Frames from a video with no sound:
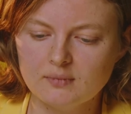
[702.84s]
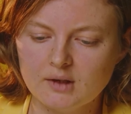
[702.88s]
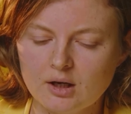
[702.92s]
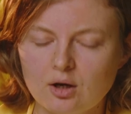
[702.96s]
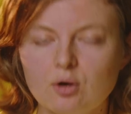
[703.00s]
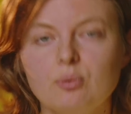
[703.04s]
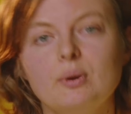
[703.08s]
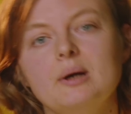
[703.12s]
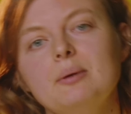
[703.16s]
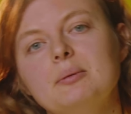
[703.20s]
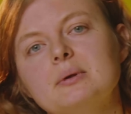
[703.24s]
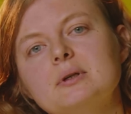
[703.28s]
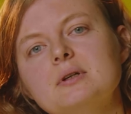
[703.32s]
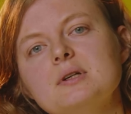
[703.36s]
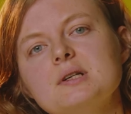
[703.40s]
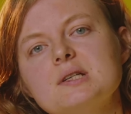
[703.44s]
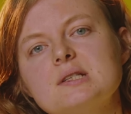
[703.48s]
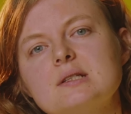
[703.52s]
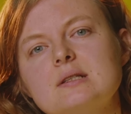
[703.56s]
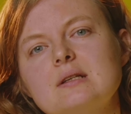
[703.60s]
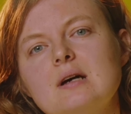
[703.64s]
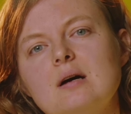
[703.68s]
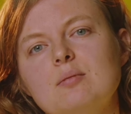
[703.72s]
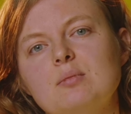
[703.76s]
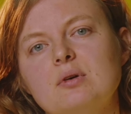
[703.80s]
However,
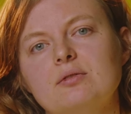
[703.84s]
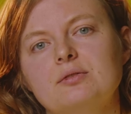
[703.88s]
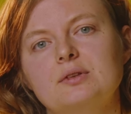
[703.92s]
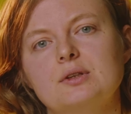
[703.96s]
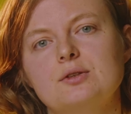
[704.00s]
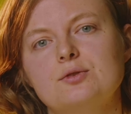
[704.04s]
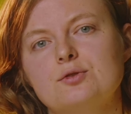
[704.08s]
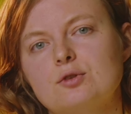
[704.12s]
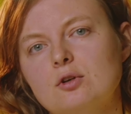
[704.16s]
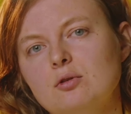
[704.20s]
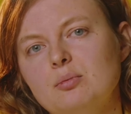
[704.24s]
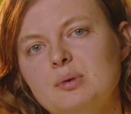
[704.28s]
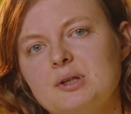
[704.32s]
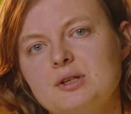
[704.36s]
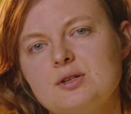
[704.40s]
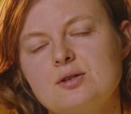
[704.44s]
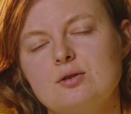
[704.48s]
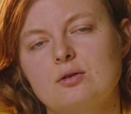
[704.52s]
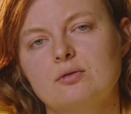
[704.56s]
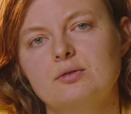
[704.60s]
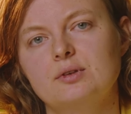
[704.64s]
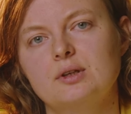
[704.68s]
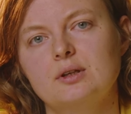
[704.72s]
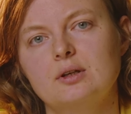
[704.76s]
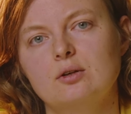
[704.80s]
some of the drawbacks
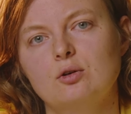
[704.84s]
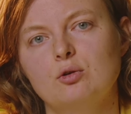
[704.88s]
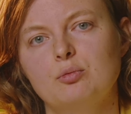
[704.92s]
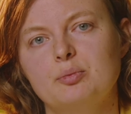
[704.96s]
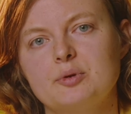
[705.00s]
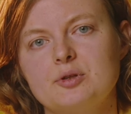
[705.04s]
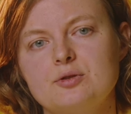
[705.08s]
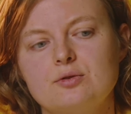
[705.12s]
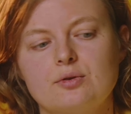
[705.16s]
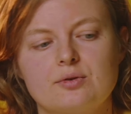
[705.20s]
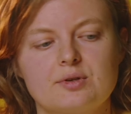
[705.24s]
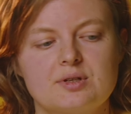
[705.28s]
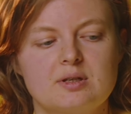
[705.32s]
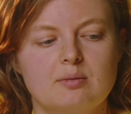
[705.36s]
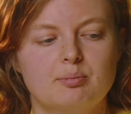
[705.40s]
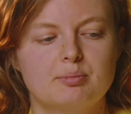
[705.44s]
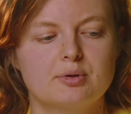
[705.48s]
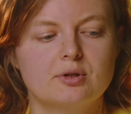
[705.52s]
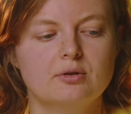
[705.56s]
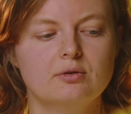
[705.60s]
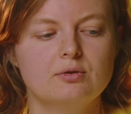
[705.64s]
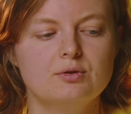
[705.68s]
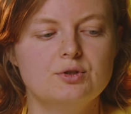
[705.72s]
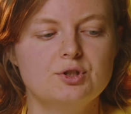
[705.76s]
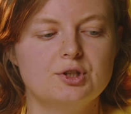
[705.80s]
of the open source
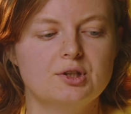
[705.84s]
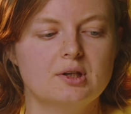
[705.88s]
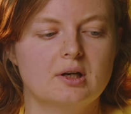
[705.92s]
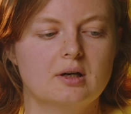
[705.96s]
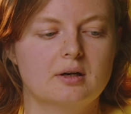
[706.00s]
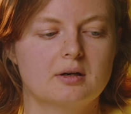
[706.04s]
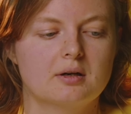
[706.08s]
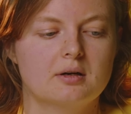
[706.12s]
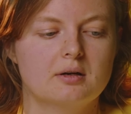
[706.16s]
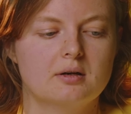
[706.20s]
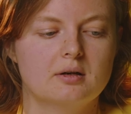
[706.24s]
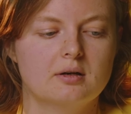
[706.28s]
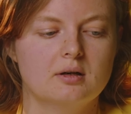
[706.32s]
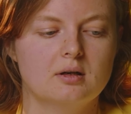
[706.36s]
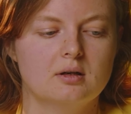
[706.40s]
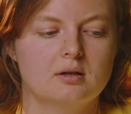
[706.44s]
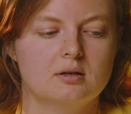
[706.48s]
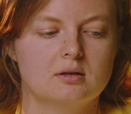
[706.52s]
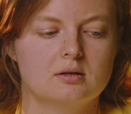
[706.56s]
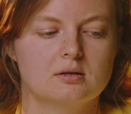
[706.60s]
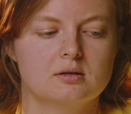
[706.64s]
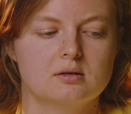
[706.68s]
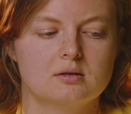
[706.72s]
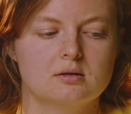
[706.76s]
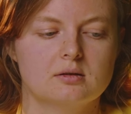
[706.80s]
approach
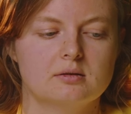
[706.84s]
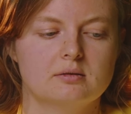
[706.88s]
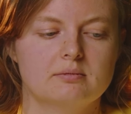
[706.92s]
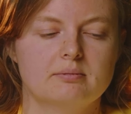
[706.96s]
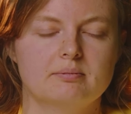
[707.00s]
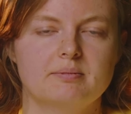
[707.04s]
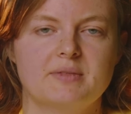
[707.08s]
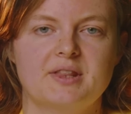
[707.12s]
are